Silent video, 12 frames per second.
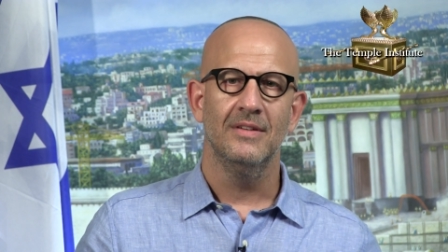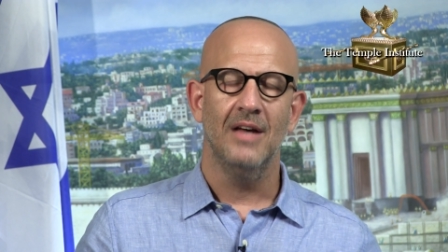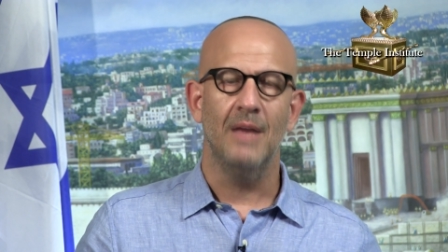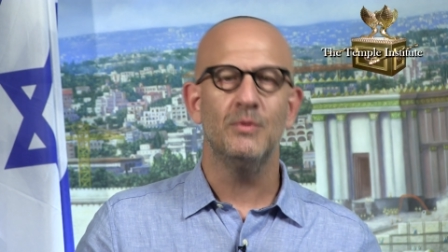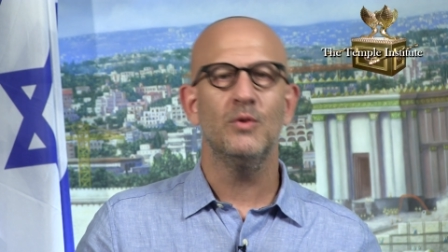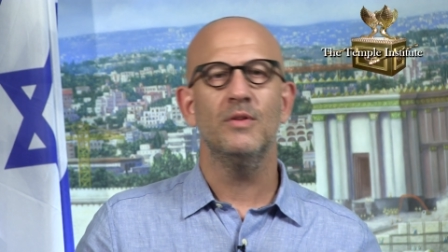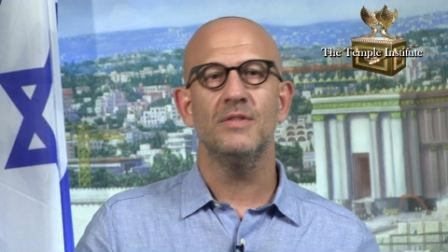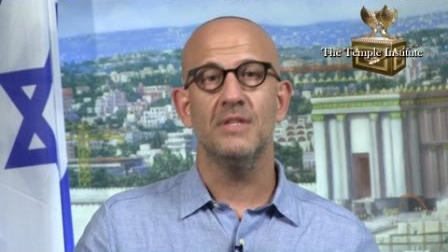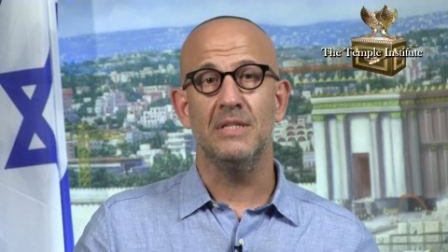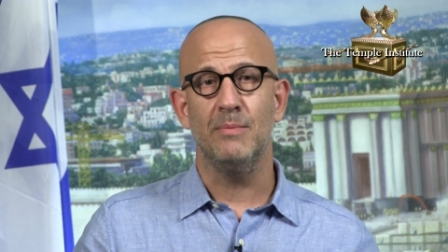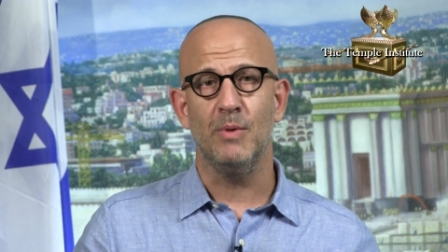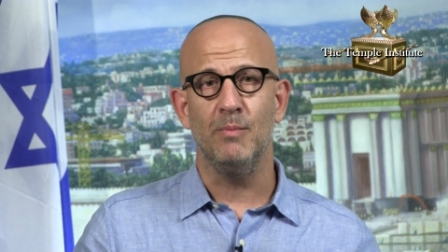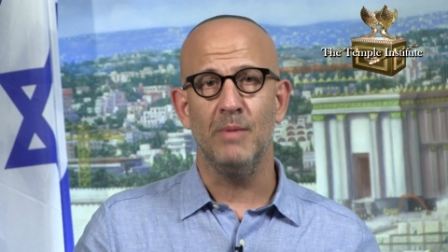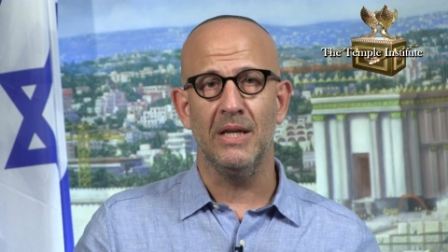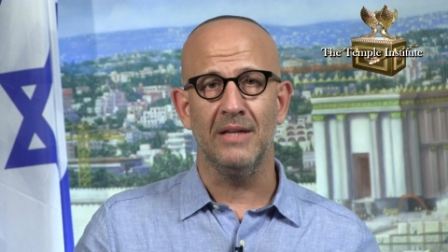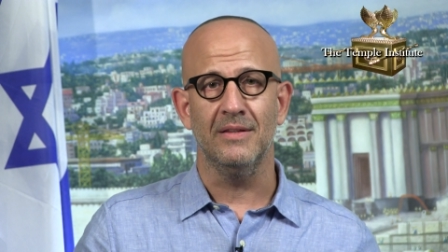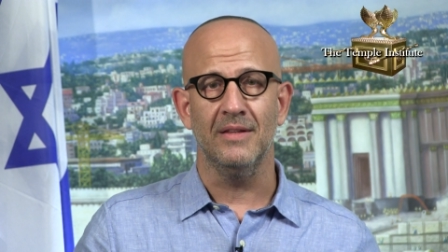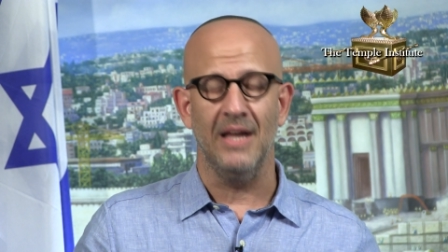I'm sure there's a deeper
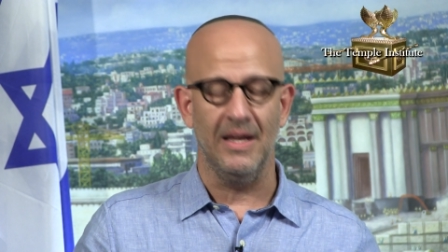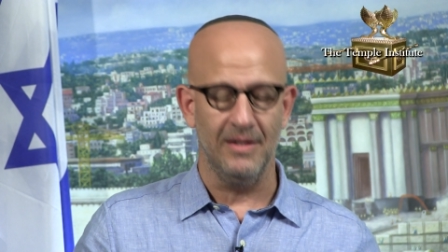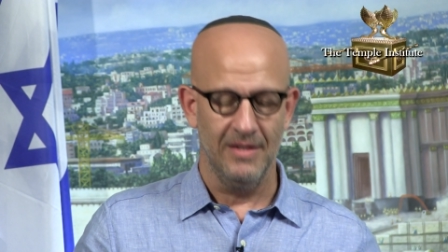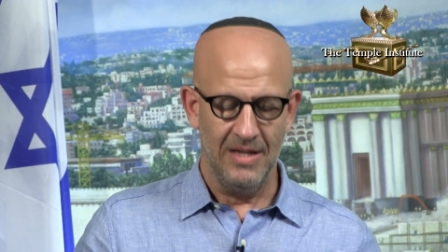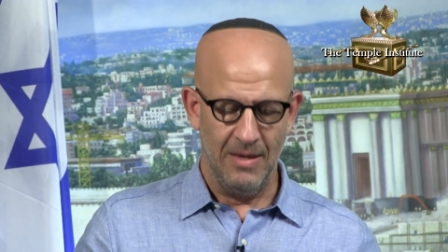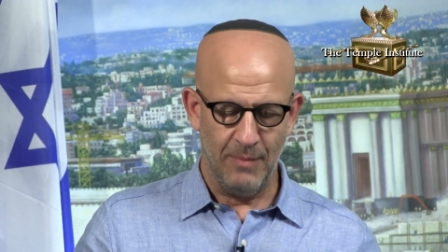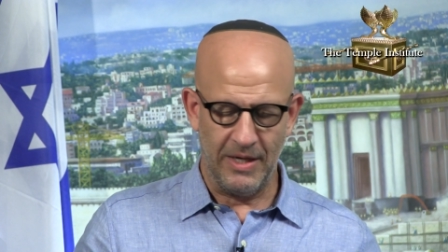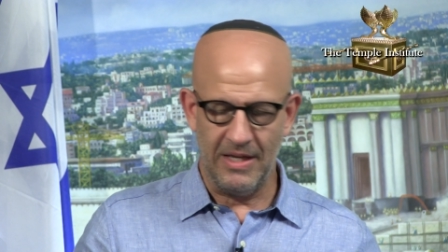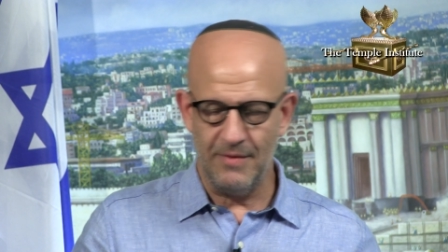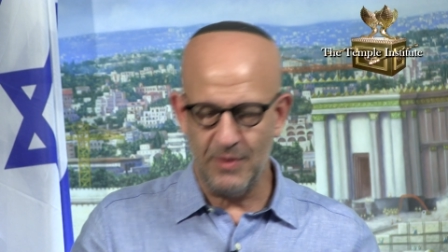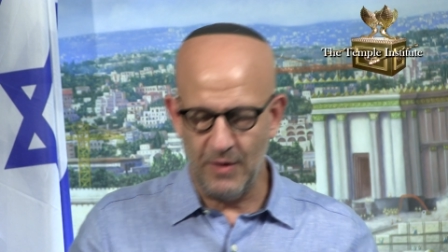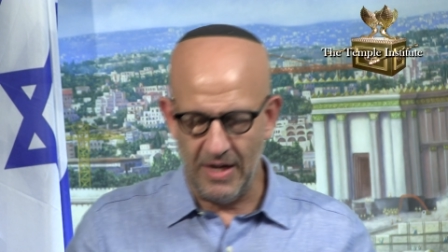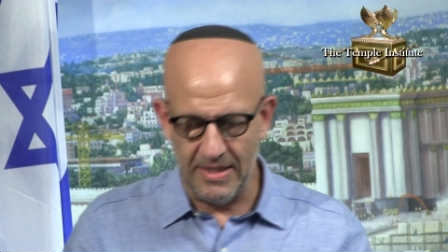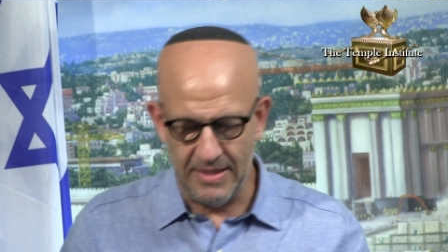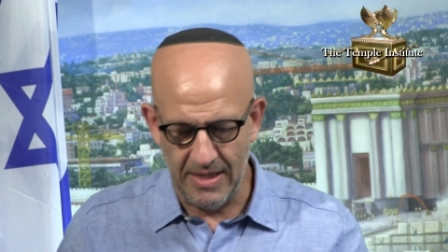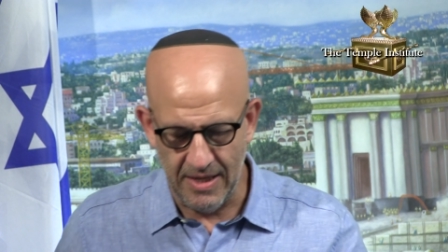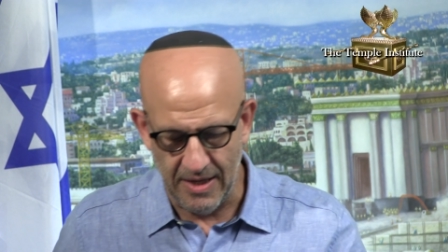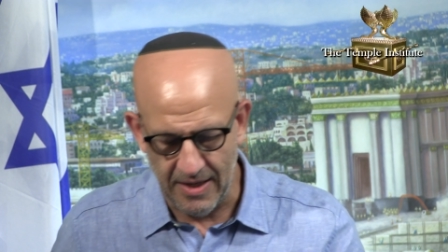meaning to that. But it gives you an
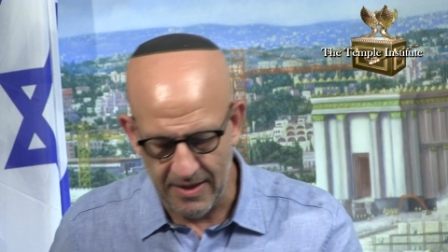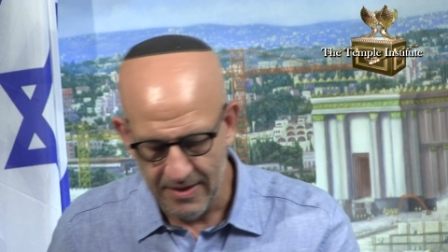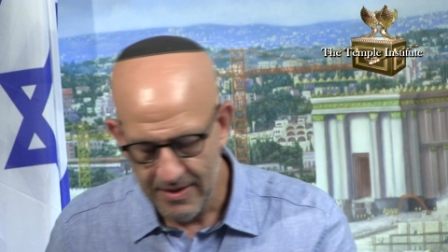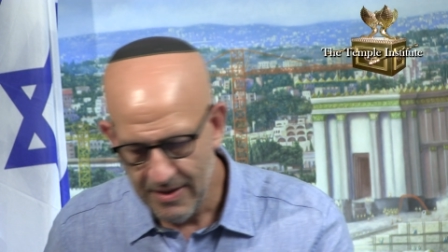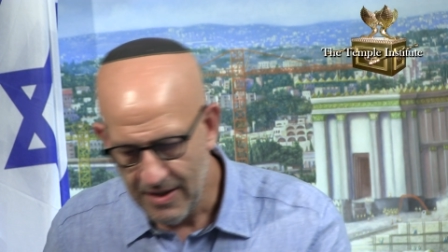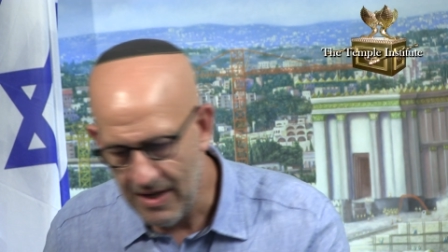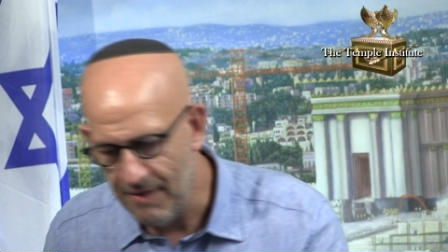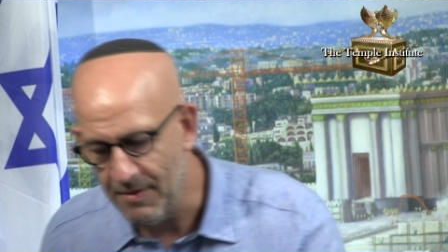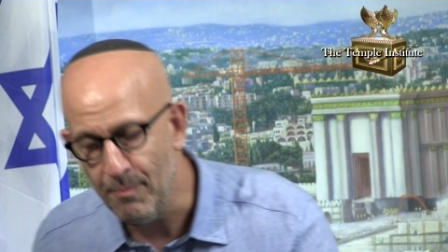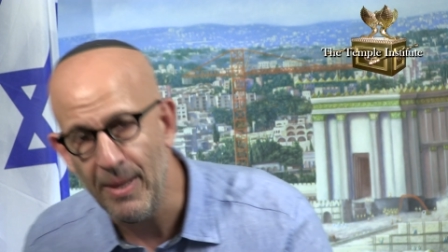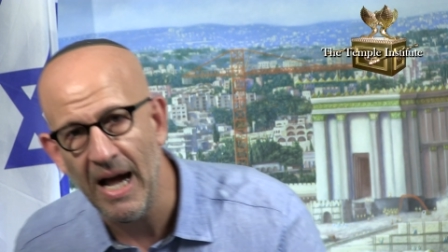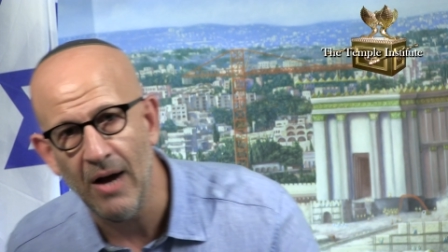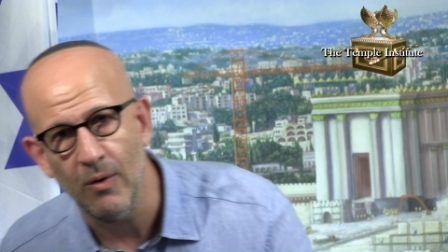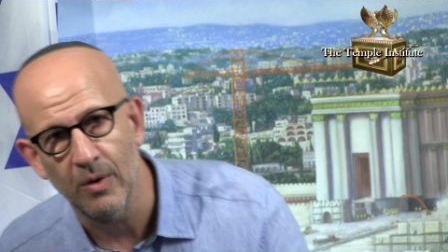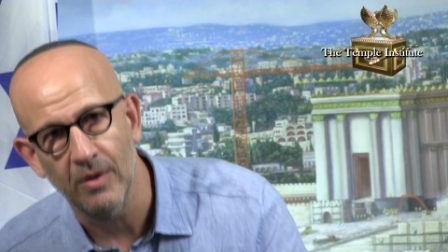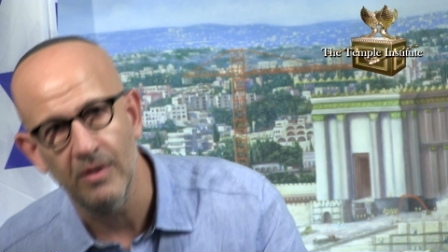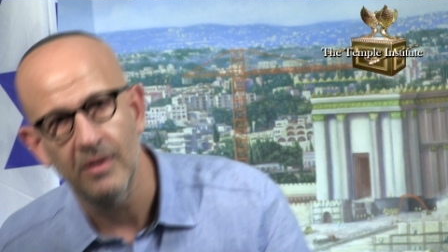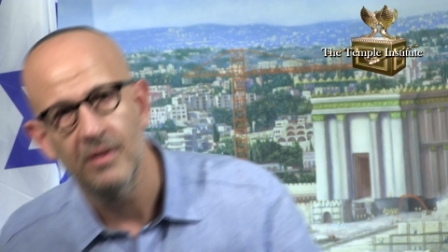idea of the
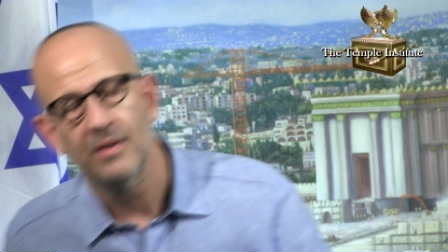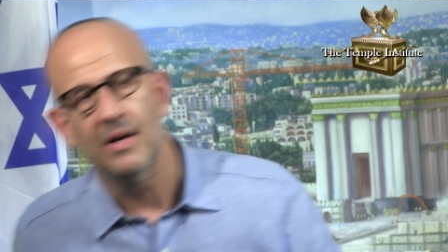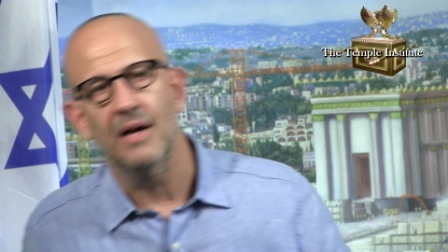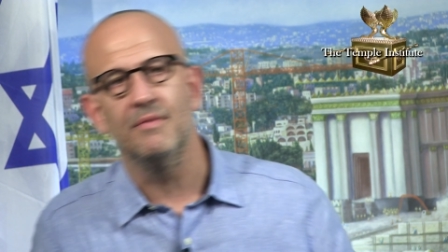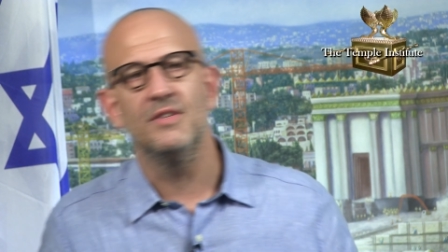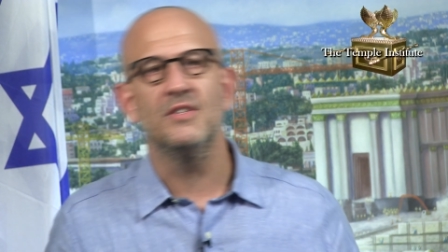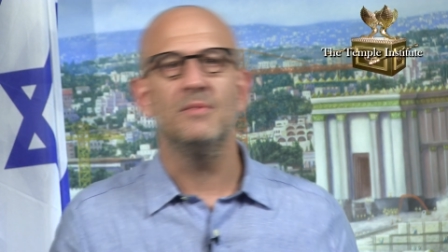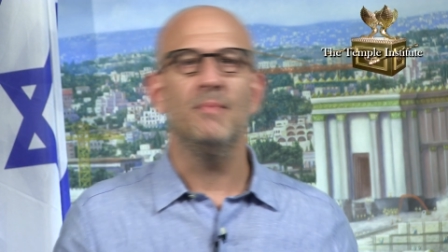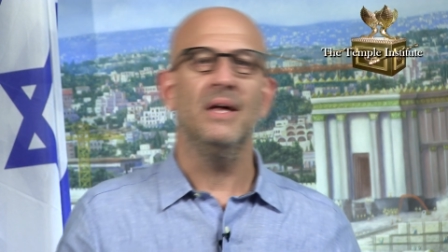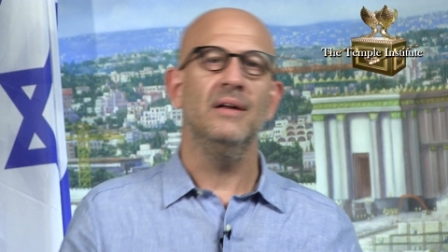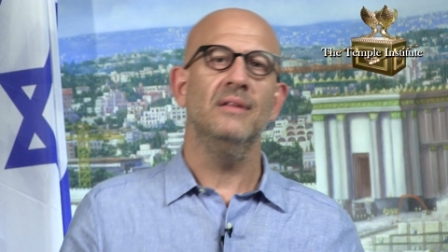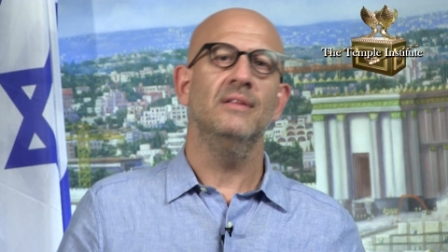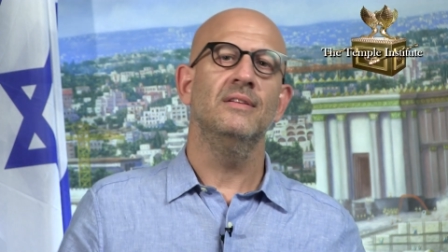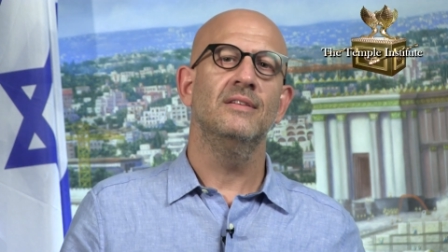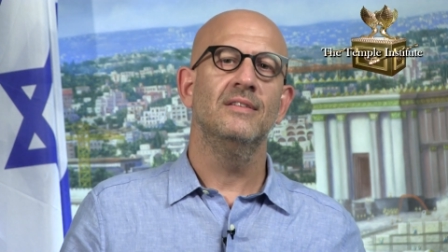power of smell.